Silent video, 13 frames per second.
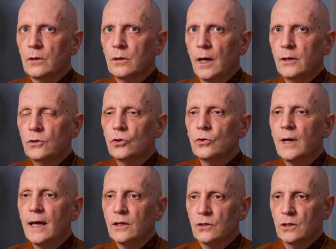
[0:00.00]

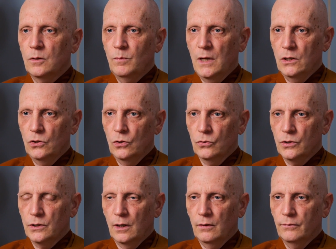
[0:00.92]
underestimate
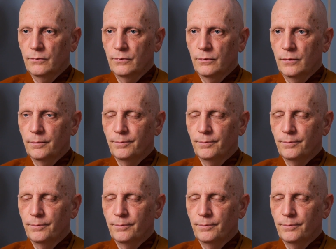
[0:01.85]
yourself.